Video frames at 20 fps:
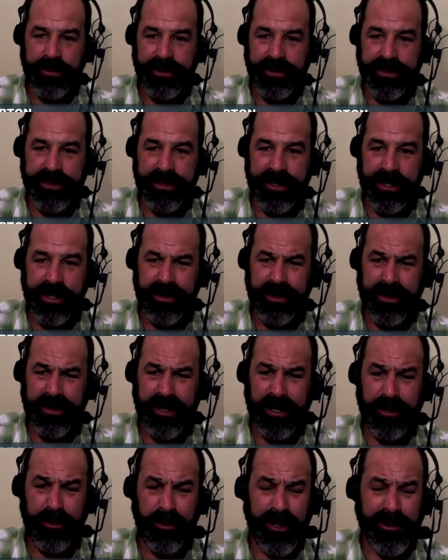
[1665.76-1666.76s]
was uh, the,
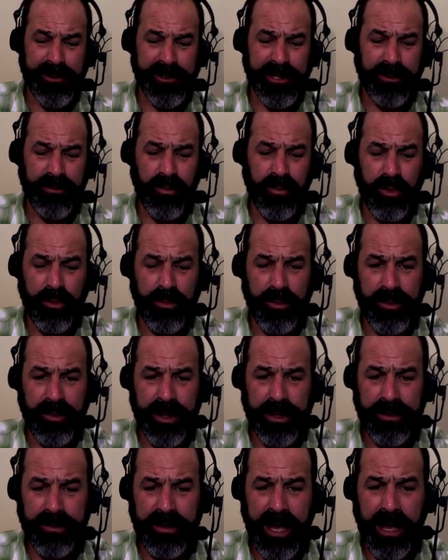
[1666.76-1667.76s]
the other interesting rumor
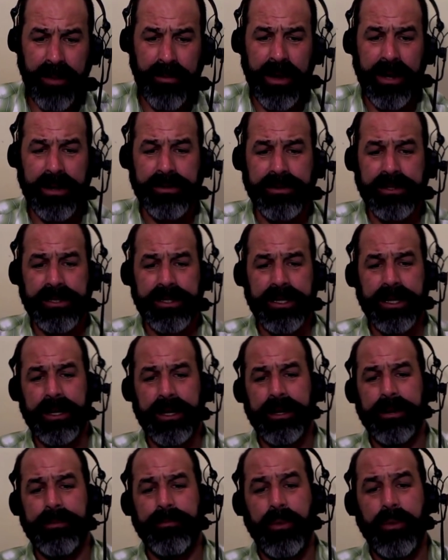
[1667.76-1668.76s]
that came out
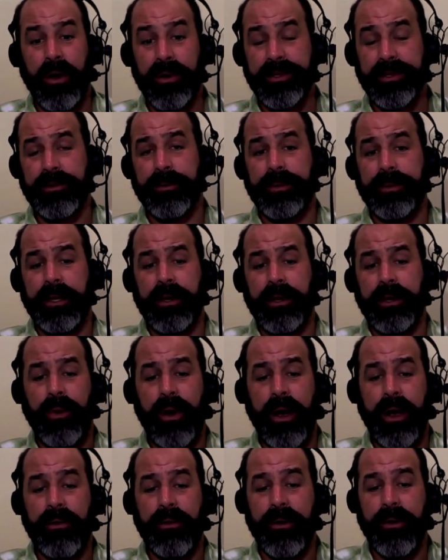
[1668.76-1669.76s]
uh, also up at the
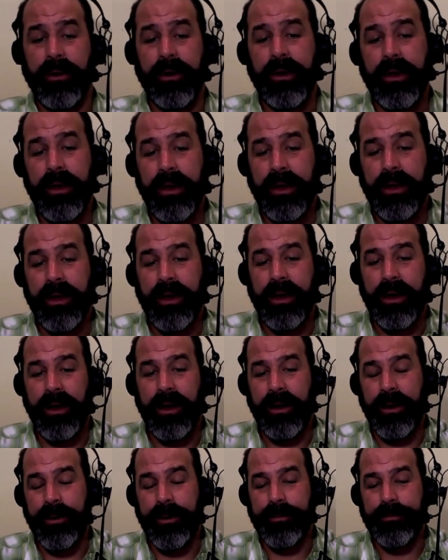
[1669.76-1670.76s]
Inquirer.
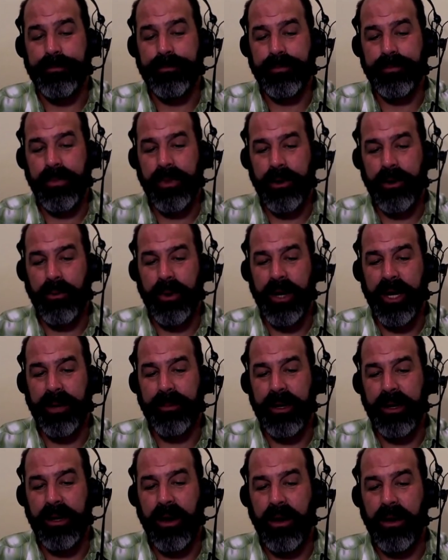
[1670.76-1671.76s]
Um, they were writing
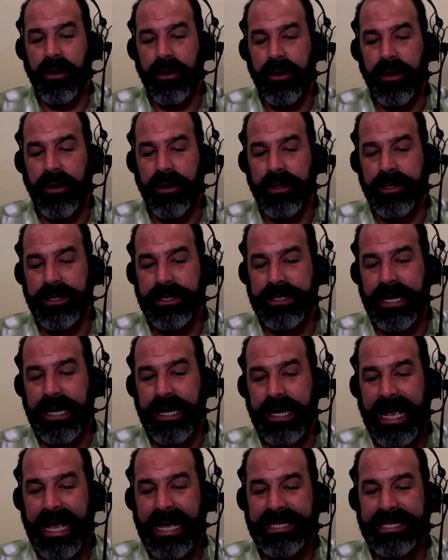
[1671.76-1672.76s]
about Hong Kong
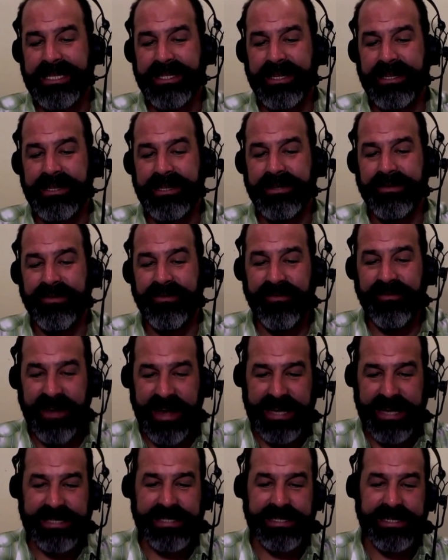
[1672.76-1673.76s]
site X
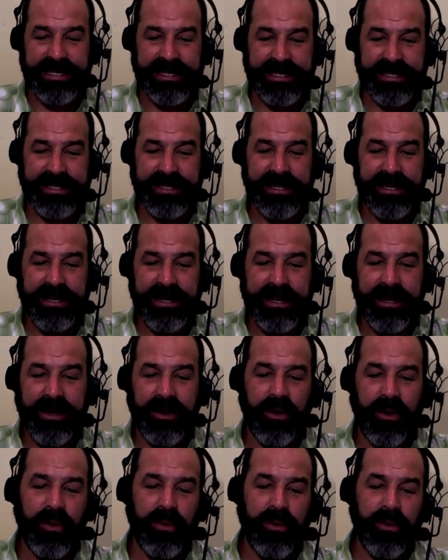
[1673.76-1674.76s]
Fastest,
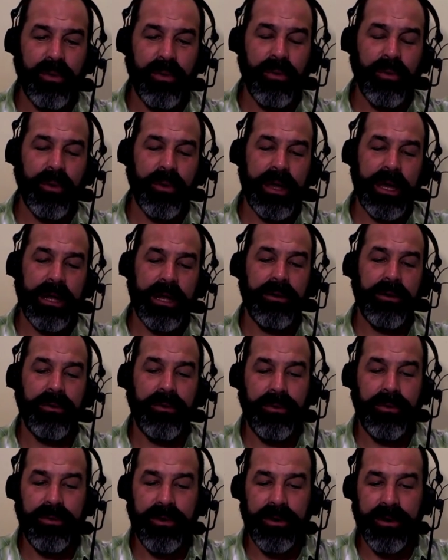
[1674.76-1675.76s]
who got a
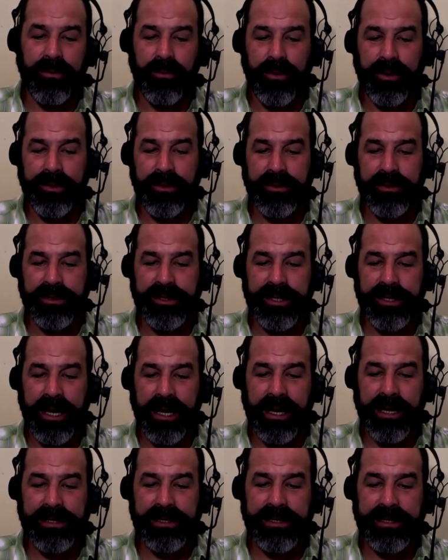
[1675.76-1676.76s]
hold on what they're
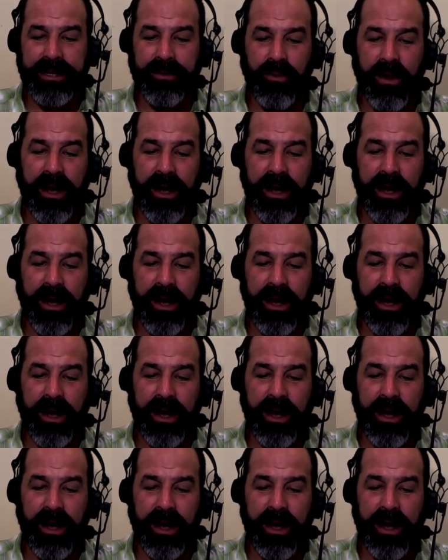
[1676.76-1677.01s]
saying is the